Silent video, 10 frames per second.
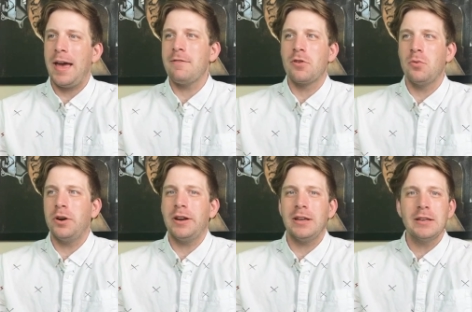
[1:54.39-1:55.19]

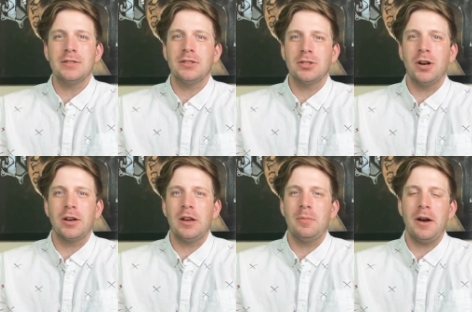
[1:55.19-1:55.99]
everyone isn't
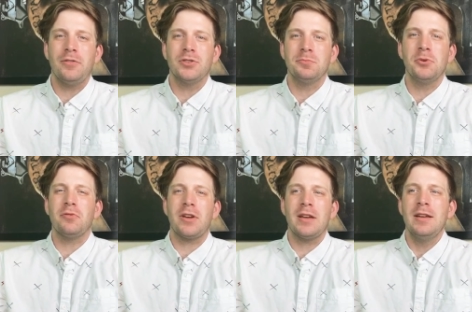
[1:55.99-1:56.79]
talking about this
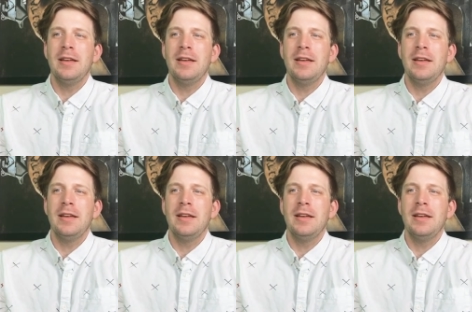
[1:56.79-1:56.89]
movie.